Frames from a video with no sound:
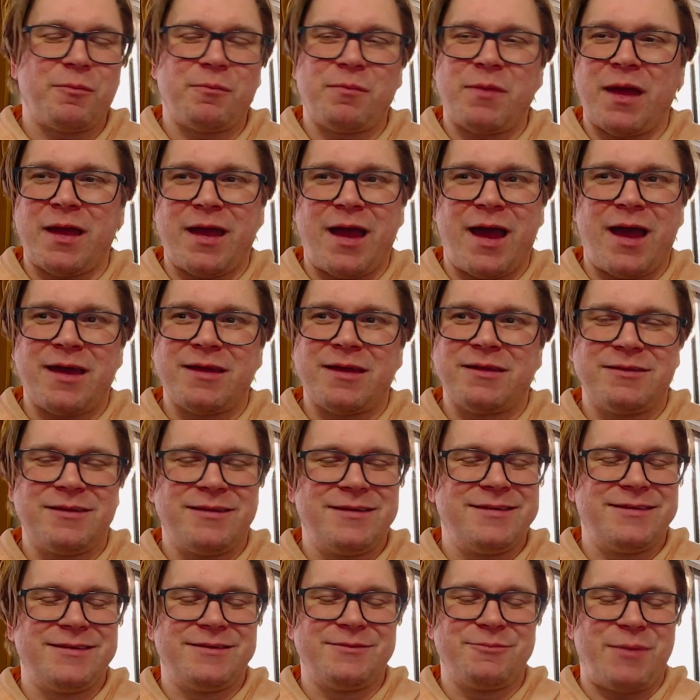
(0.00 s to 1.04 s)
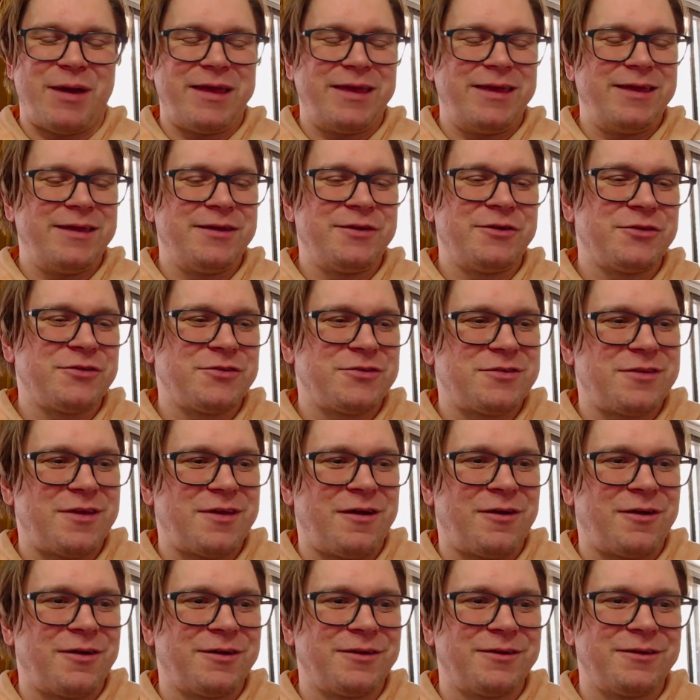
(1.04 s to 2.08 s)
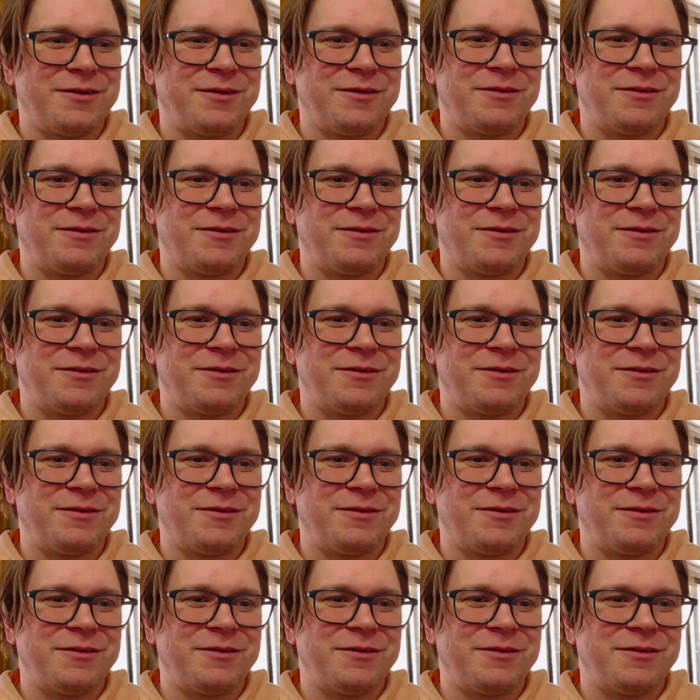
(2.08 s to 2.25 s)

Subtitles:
Like my ears are,